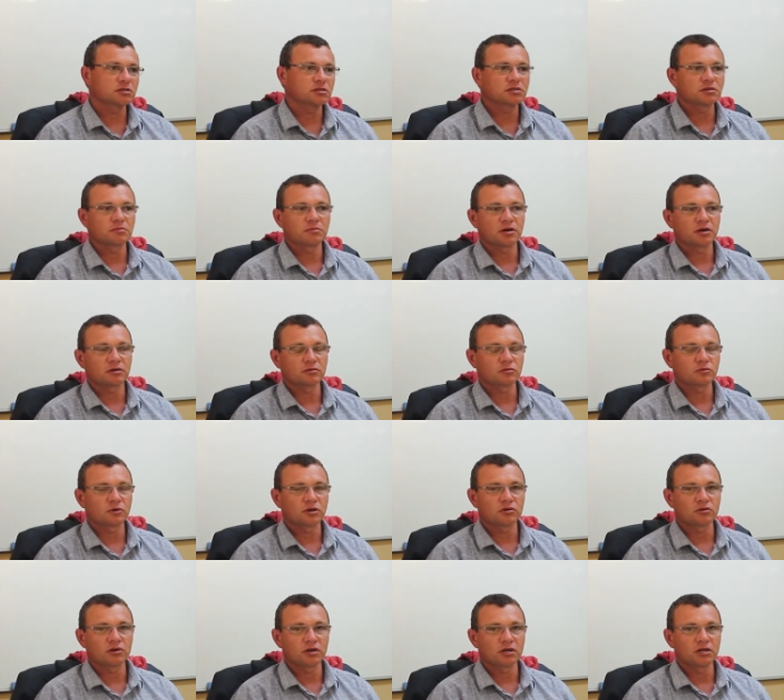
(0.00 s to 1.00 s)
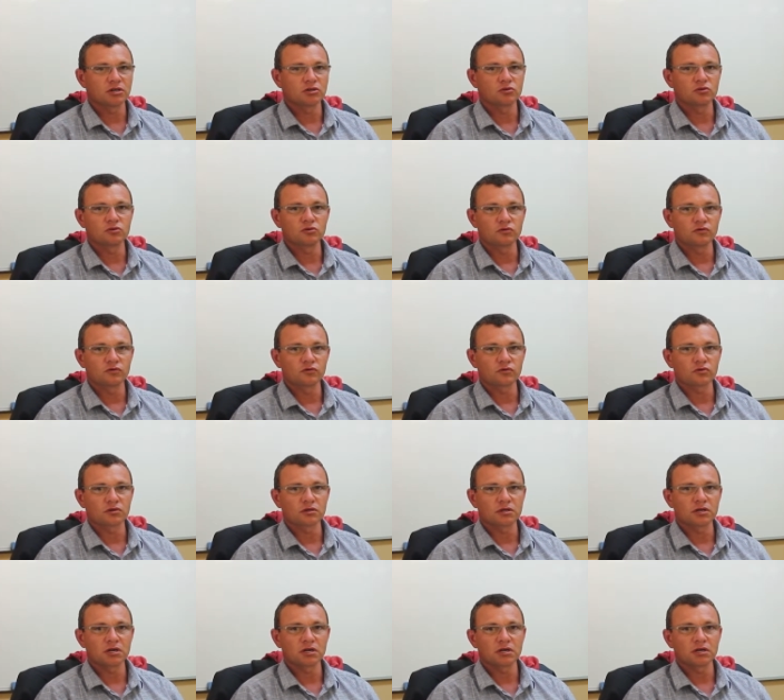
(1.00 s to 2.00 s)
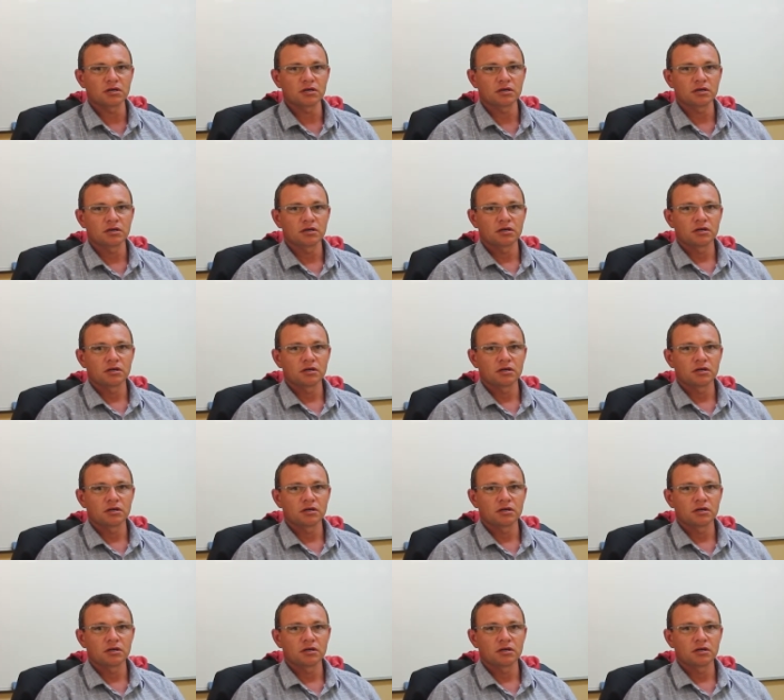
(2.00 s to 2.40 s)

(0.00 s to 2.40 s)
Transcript: it's about what do I need to do for the tree,